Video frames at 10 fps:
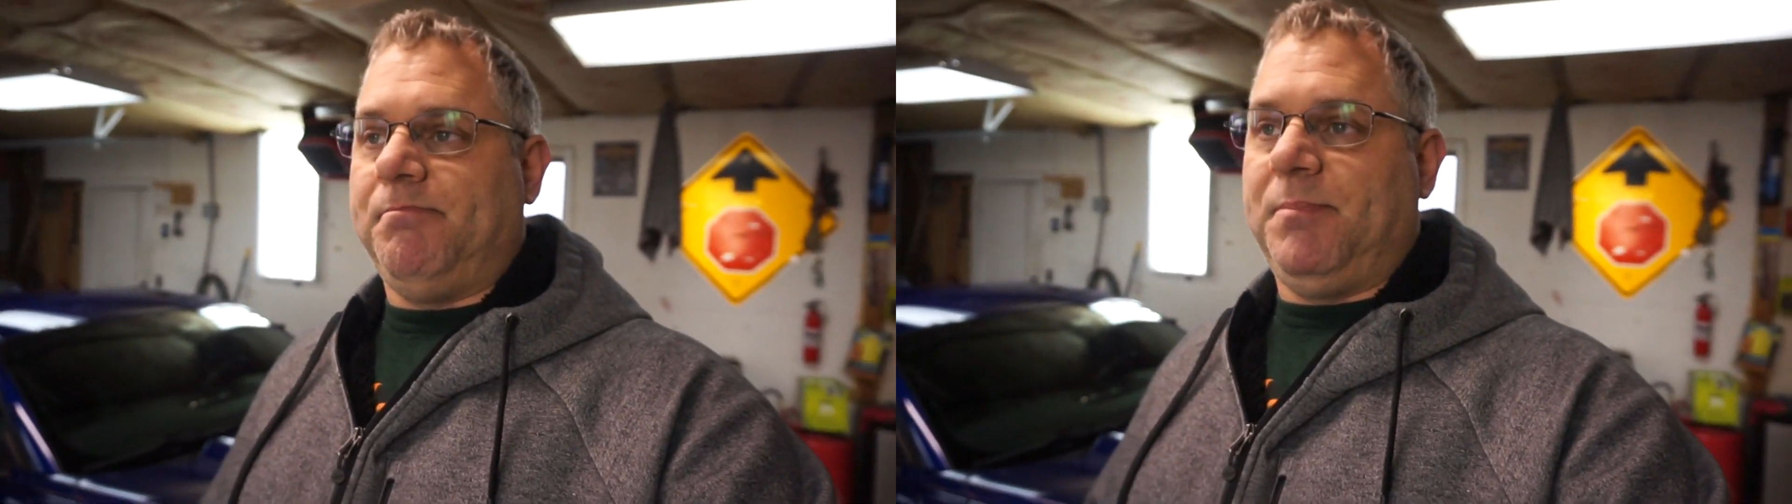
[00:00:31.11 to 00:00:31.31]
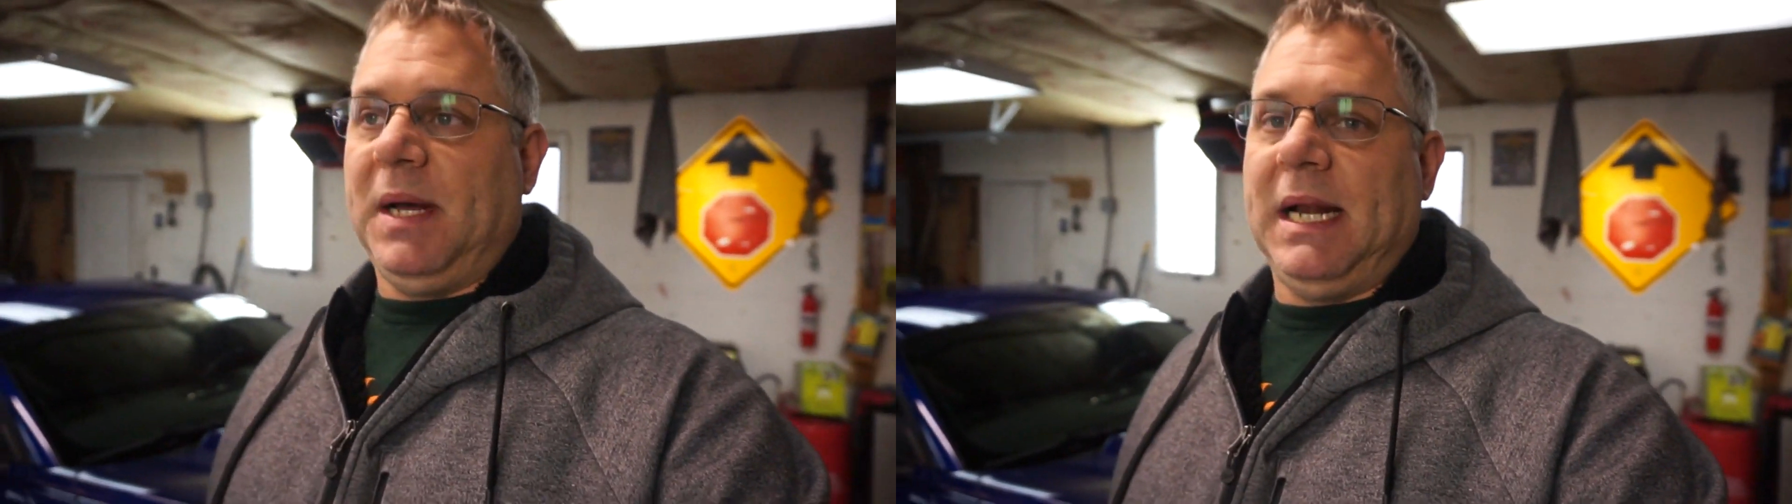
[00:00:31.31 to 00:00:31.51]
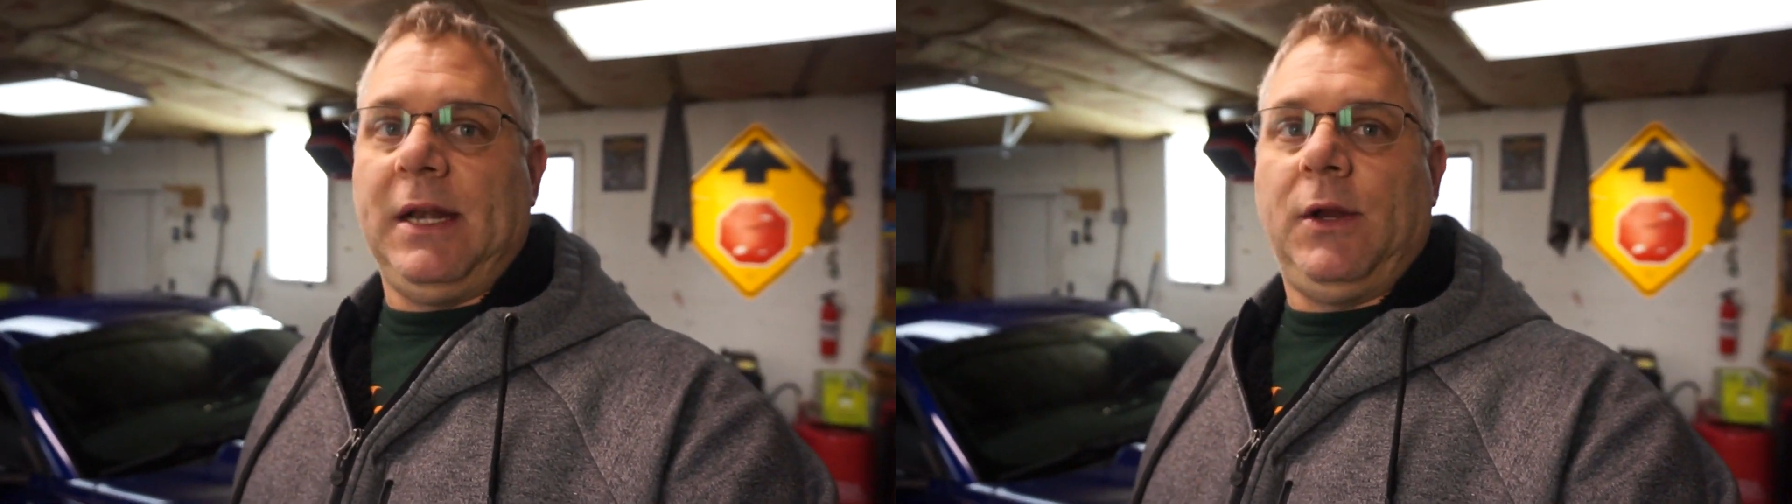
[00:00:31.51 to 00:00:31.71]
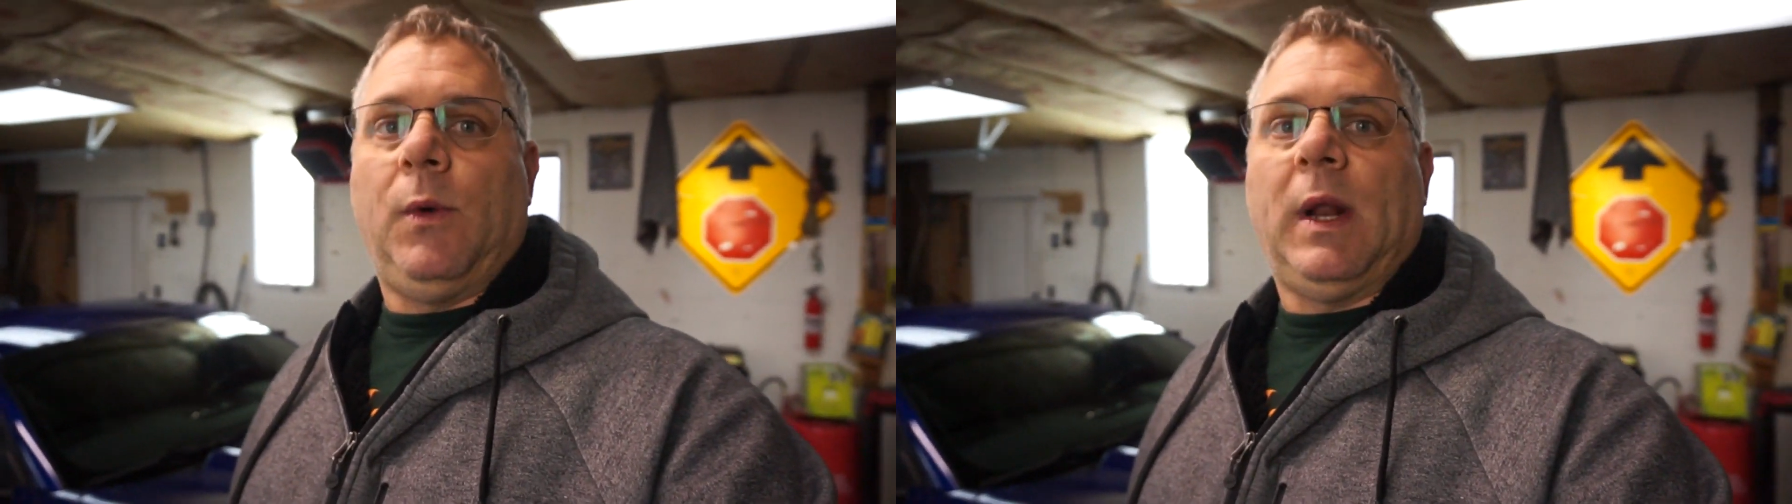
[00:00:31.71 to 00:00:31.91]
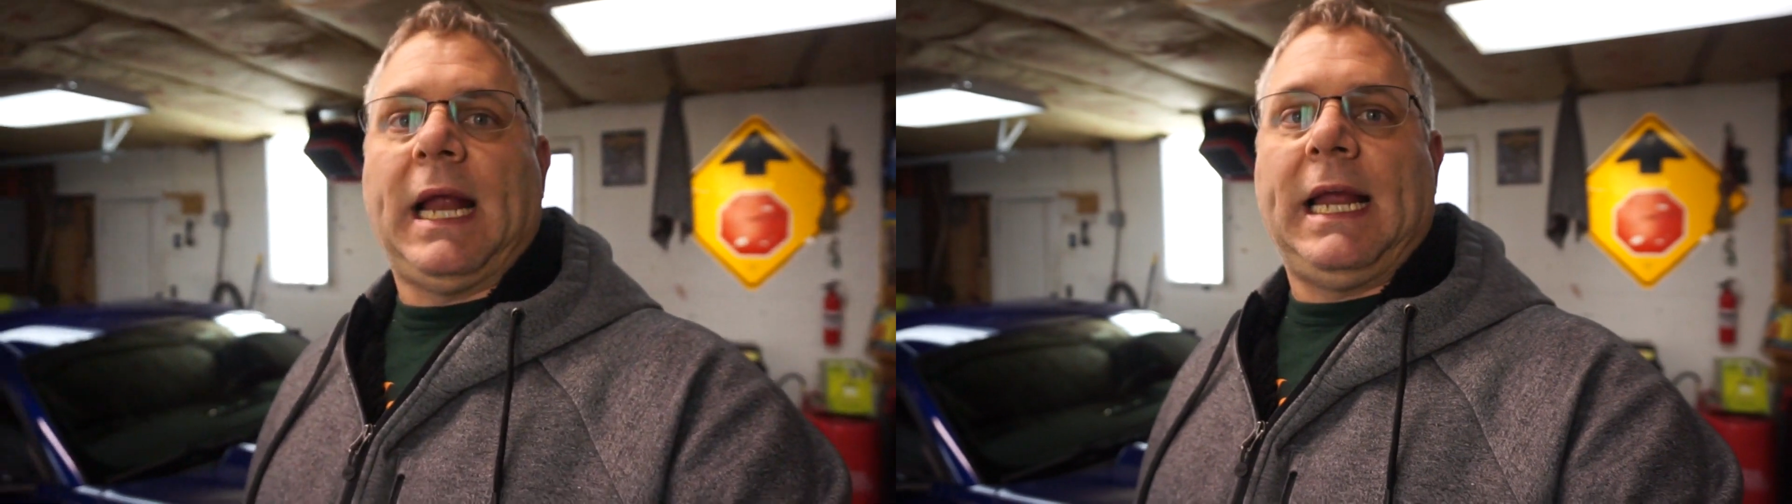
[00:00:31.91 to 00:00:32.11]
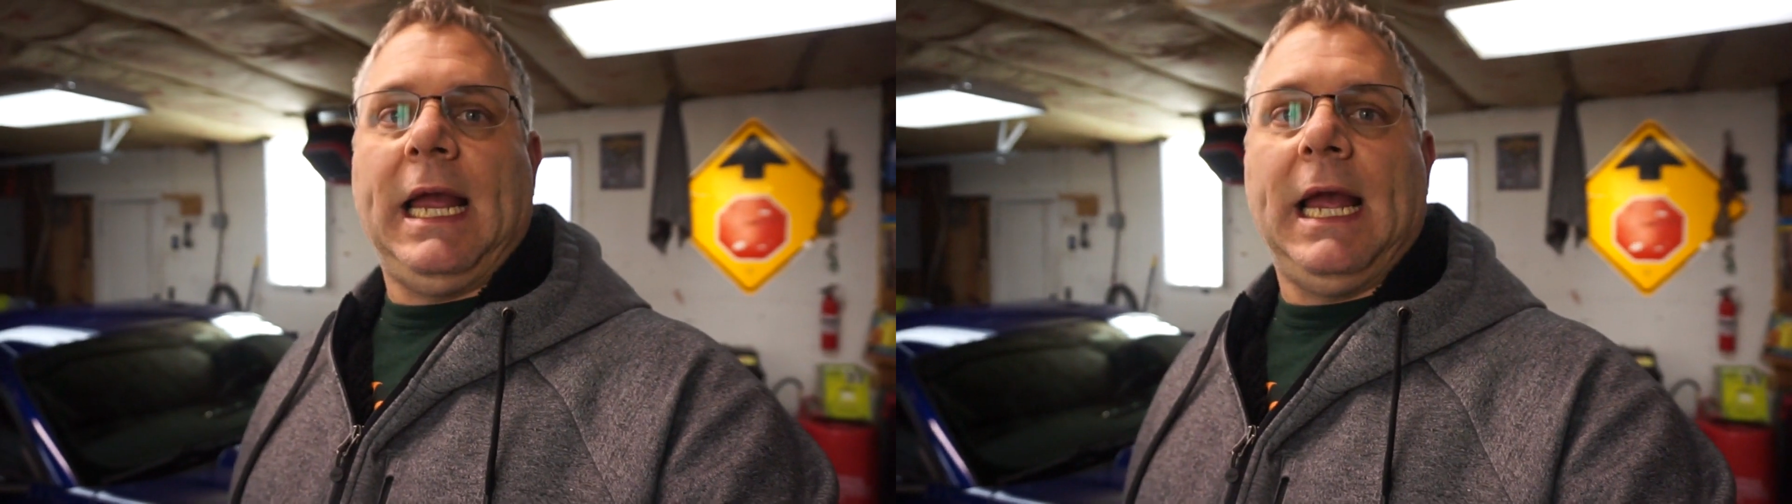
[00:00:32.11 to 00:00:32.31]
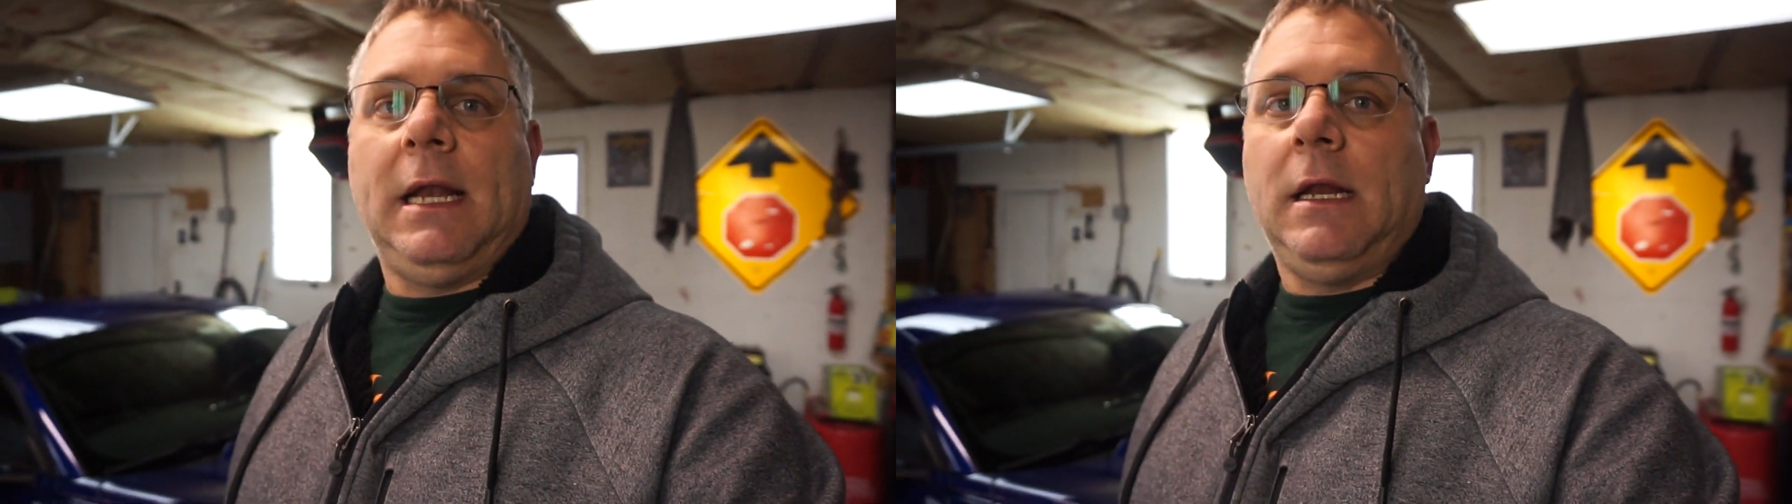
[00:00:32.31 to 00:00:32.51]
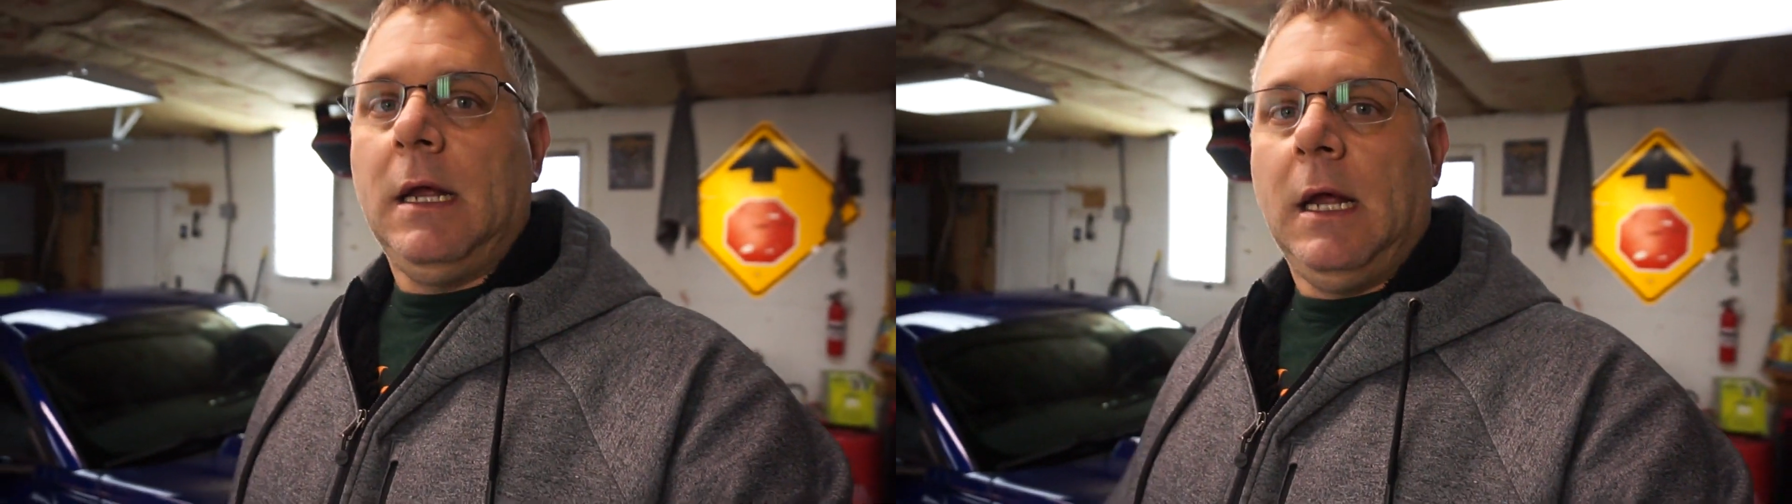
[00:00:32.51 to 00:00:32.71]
but I do what I can.